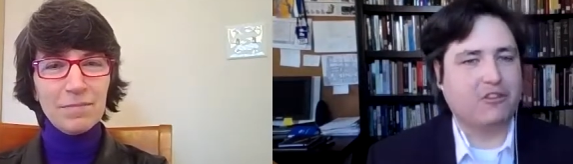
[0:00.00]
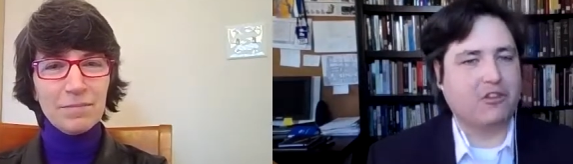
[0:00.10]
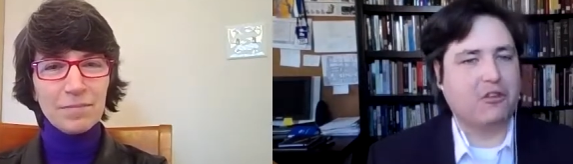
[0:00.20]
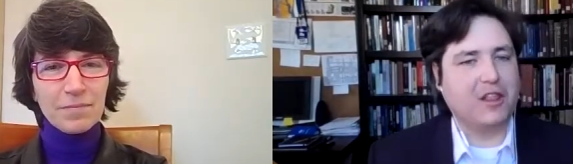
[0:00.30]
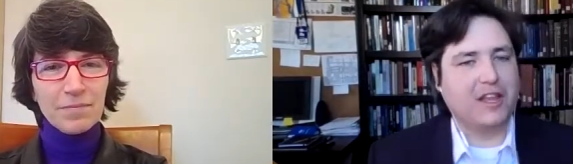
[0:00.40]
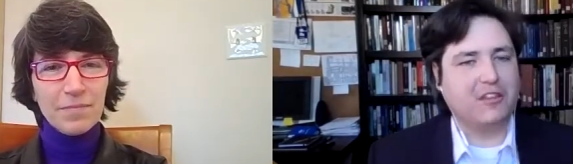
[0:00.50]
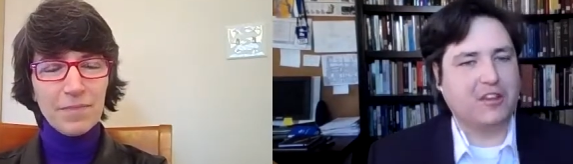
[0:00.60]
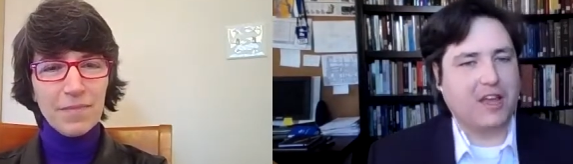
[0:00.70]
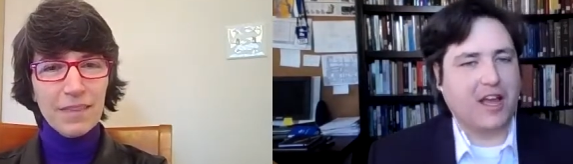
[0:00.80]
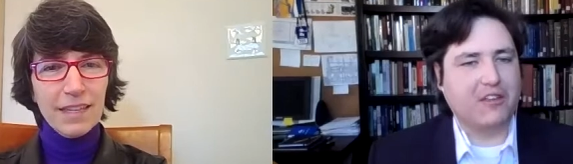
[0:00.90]
Speaker 1: so
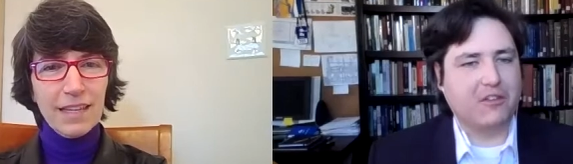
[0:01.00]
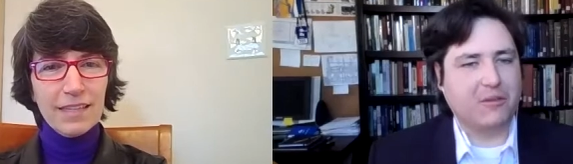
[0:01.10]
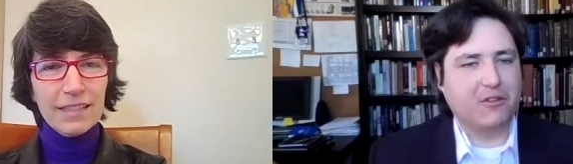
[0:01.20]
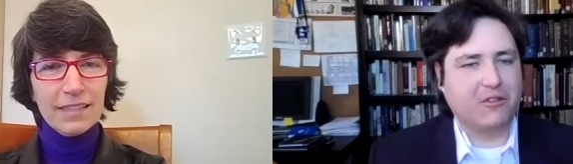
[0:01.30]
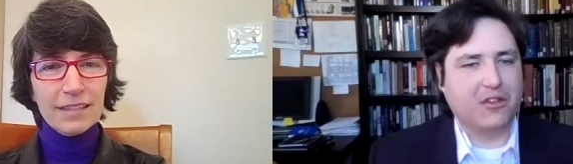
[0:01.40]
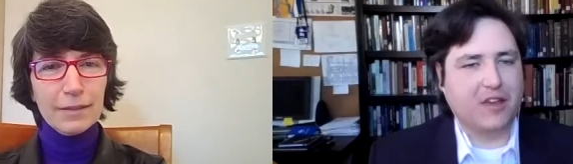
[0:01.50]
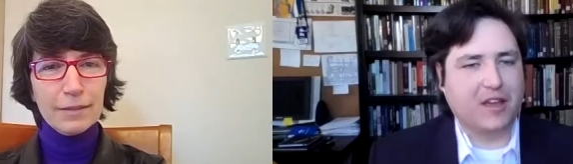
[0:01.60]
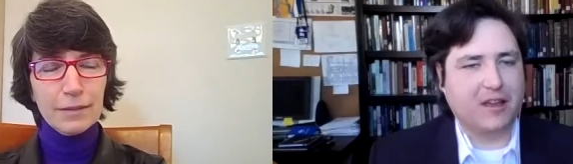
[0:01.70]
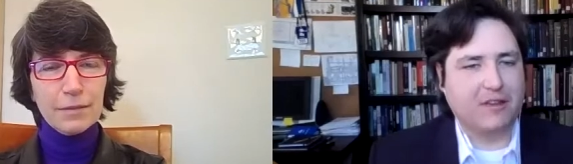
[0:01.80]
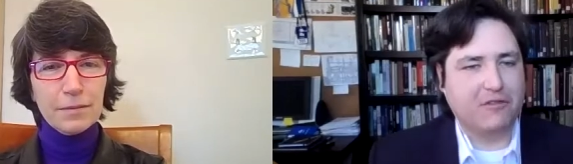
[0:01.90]
let's, I
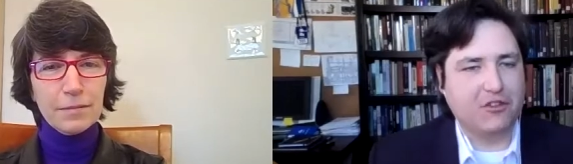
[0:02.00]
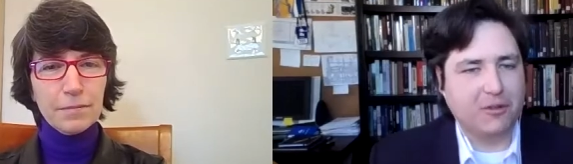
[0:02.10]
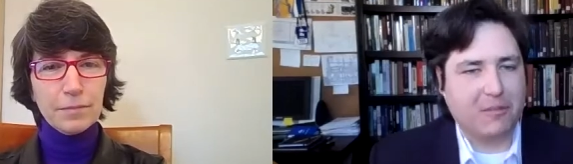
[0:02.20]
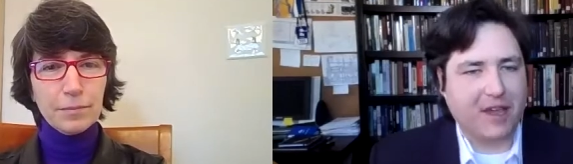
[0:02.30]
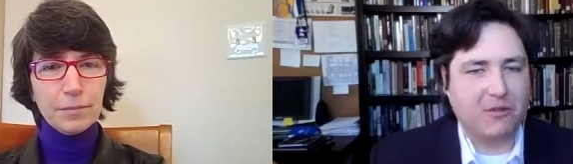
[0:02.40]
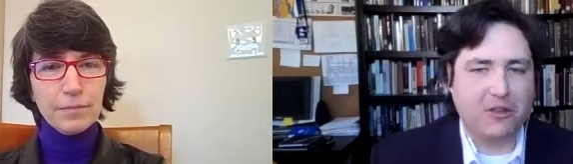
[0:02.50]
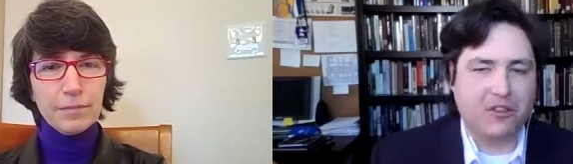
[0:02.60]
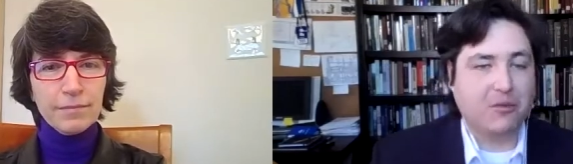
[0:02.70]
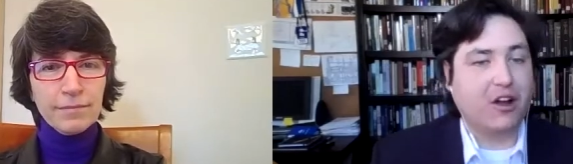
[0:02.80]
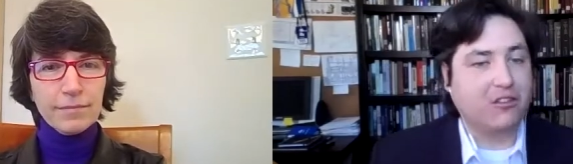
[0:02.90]
suppose, uh, if you could paint
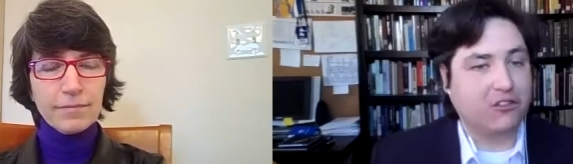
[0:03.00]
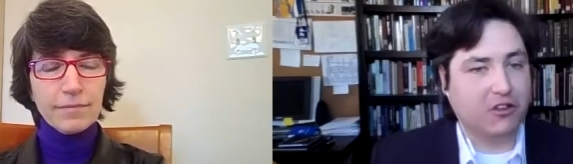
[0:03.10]
with the broad